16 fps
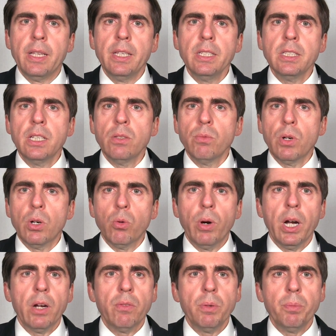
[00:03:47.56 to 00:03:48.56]
This can
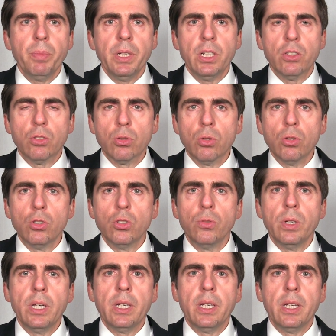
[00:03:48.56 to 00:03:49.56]
require repeated
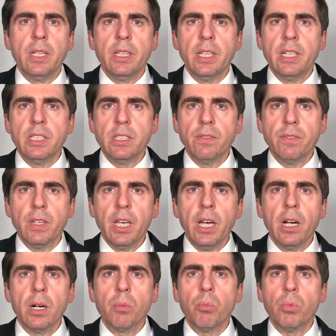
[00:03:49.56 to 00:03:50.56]
surgery, intensive
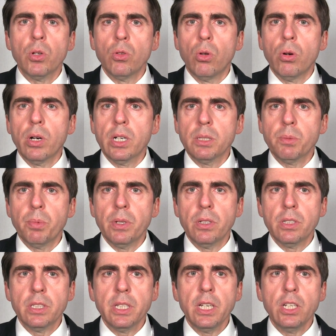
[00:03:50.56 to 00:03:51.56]
care, prolonged
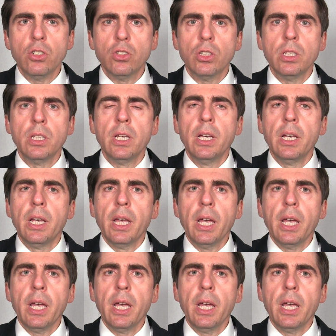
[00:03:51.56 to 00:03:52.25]
hospitalization,